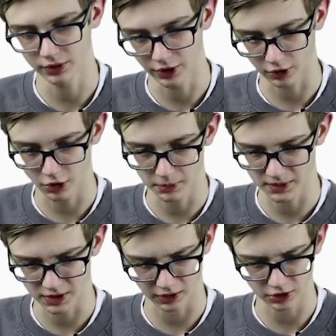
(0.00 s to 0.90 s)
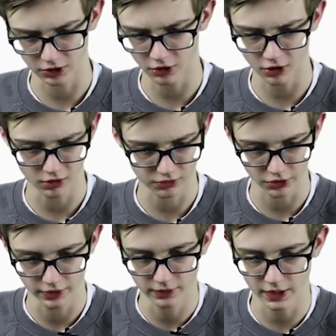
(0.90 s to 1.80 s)
in the comment section,
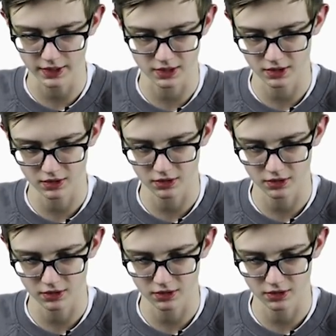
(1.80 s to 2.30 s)
honestly. That's